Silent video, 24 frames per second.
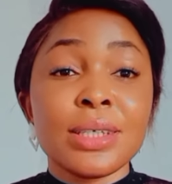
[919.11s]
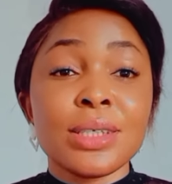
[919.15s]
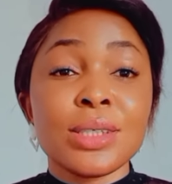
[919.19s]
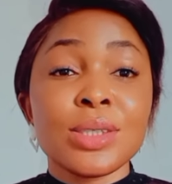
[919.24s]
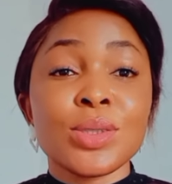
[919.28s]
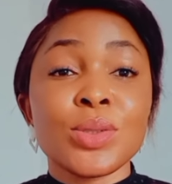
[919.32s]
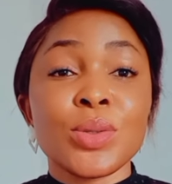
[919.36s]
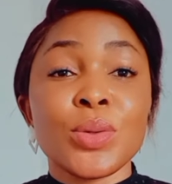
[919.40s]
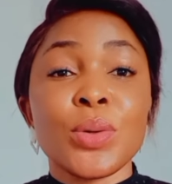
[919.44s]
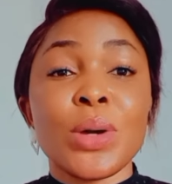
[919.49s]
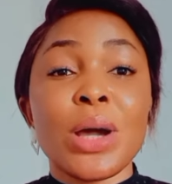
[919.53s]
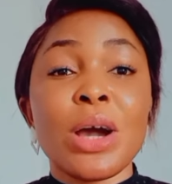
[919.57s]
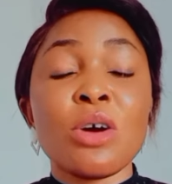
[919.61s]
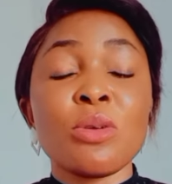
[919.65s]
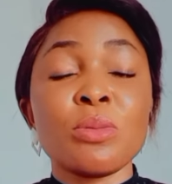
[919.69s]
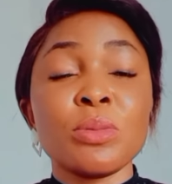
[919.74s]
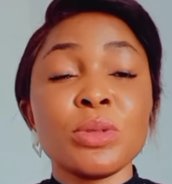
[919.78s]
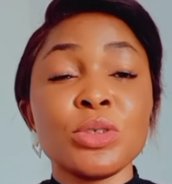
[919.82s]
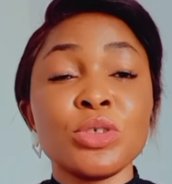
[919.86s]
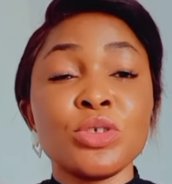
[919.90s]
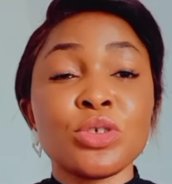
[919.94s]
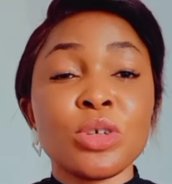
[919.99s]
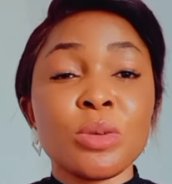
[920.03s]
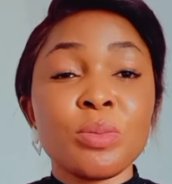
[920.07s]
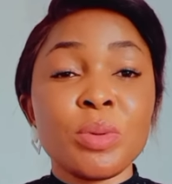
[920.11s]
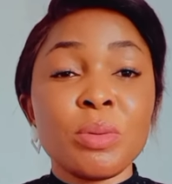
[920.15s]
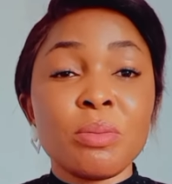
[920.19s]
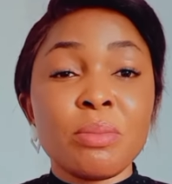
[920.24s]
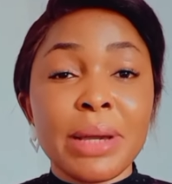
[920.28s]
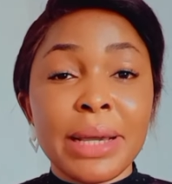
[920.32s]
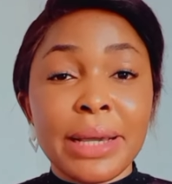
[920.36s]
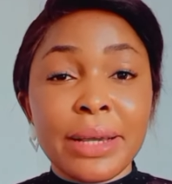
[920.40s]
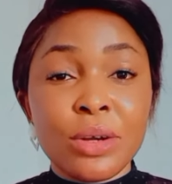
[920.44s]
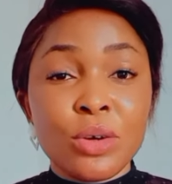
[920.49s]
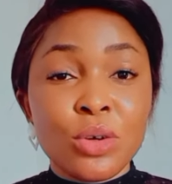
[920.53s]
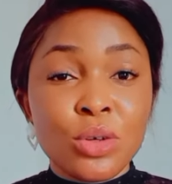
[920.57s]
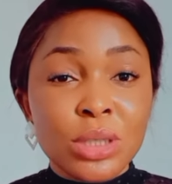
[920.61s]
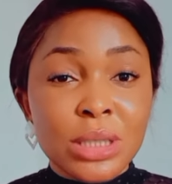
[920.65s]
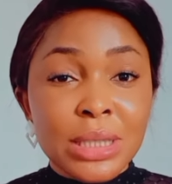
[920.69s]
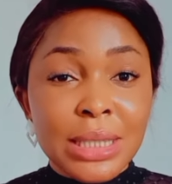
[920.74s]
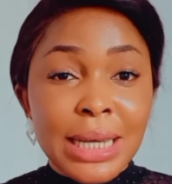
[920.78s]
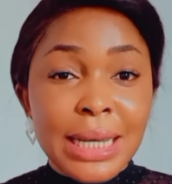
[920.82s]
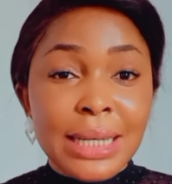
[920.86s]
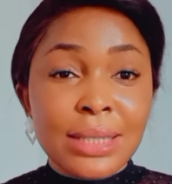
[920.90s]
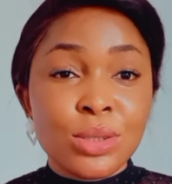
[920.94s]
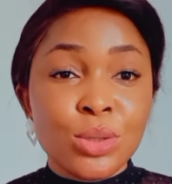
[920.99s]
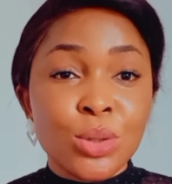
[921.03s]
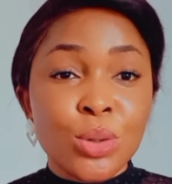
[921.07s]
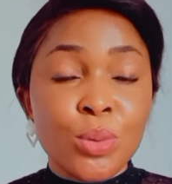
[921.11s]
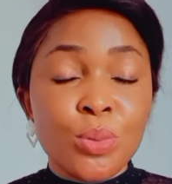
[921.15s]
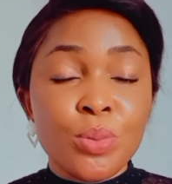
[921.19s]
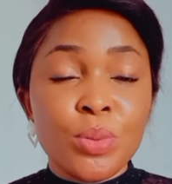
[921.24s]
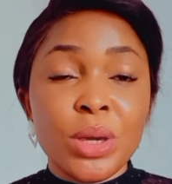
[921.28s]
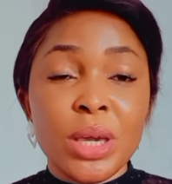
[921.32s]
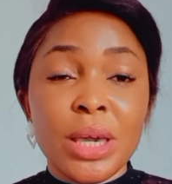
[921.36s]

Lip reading: So I'll be dropping my contact up